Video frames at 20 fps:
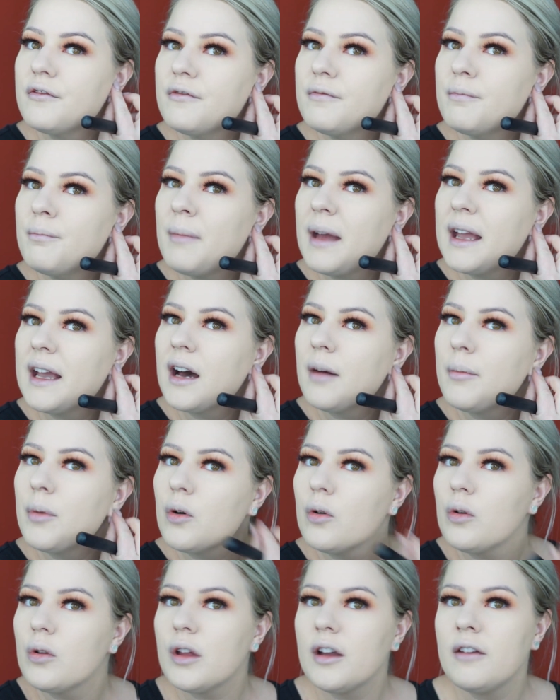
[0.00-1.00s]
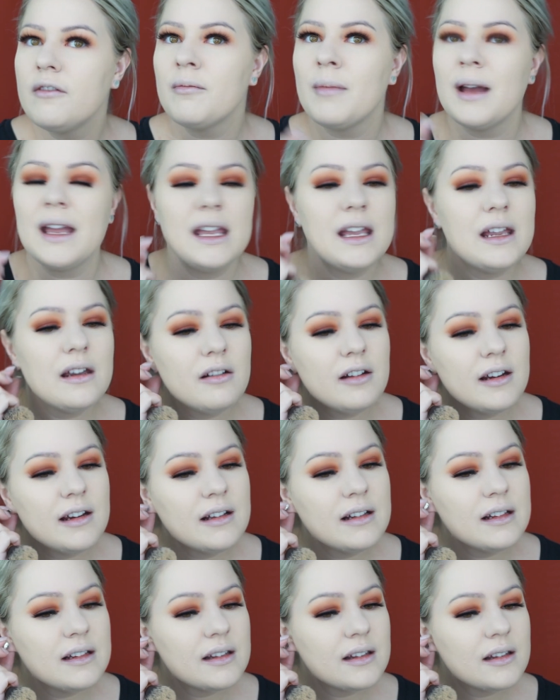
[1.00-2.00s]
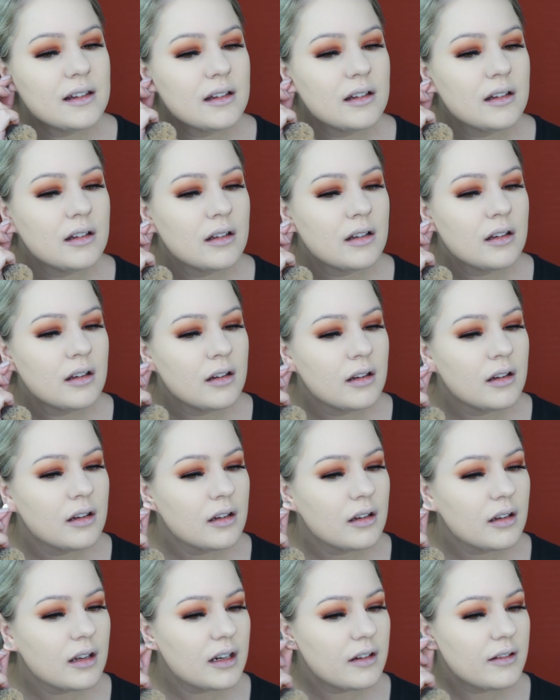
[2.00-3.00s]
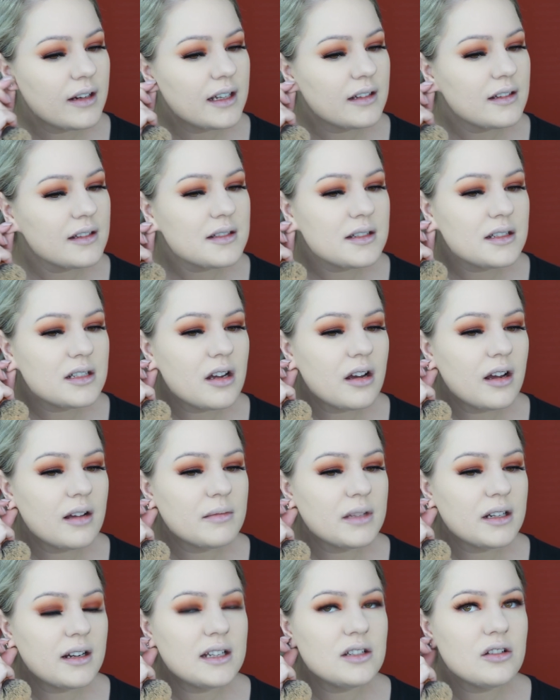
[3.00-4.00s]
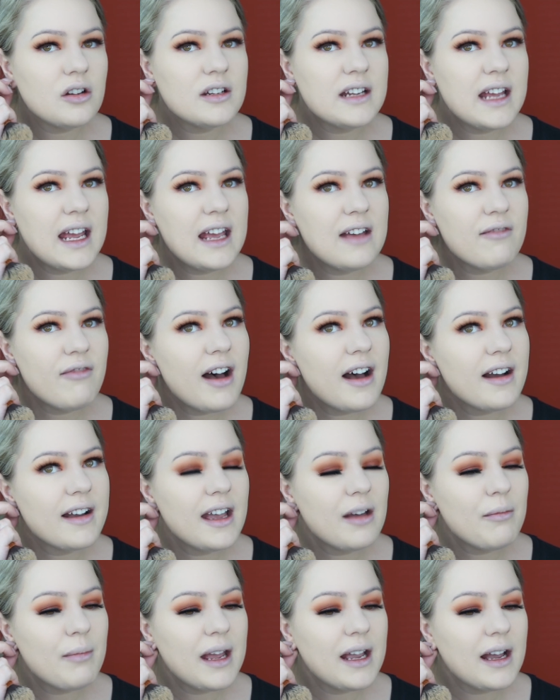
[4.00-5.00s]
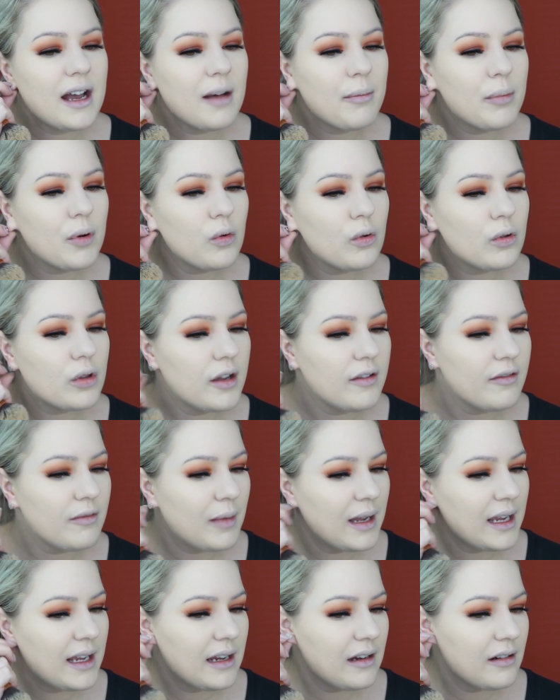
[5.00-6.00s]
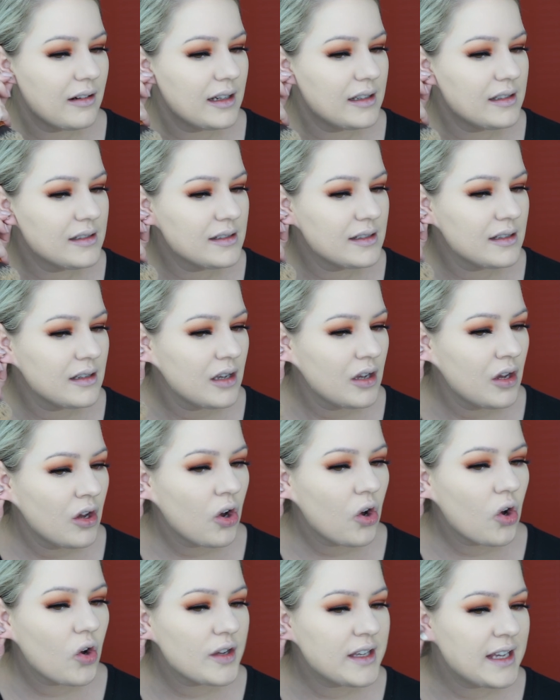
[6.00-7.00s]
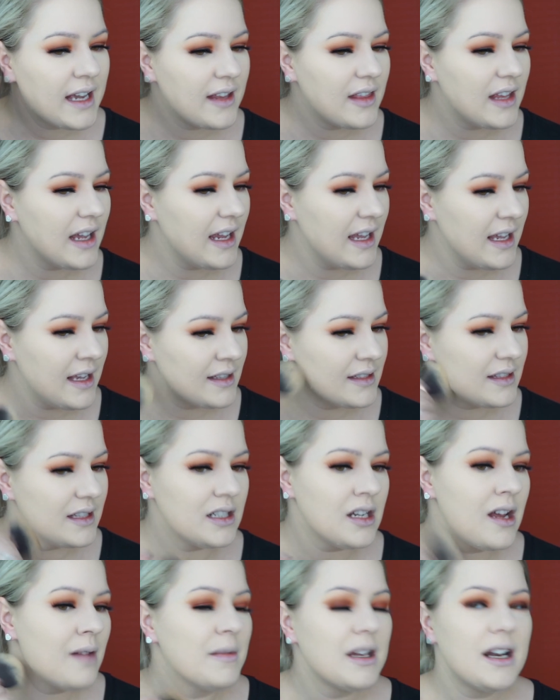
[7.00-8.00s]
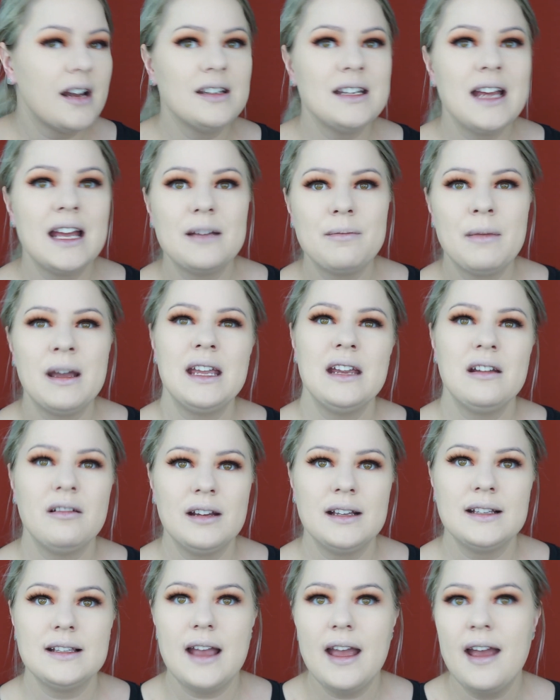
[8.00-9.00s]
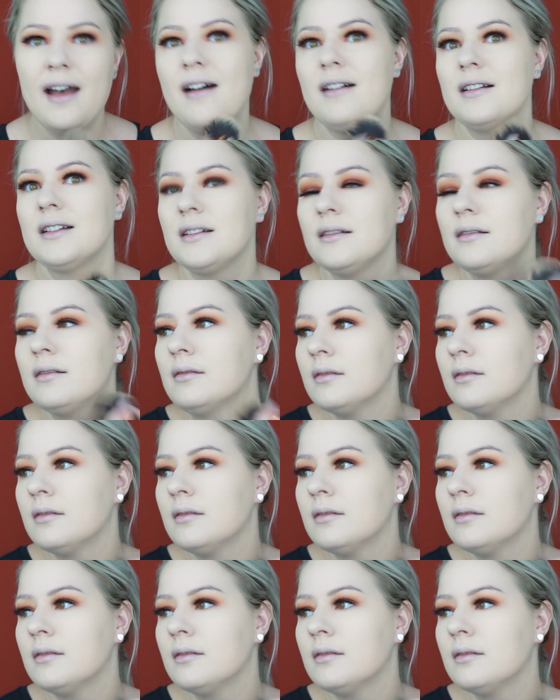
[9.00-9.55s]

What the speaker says: Makeup all over my earrings. I don't reckon there's a time that I don't ever get makeup all over my earrings. Oh yeah, there is. The time that I take my earrings out.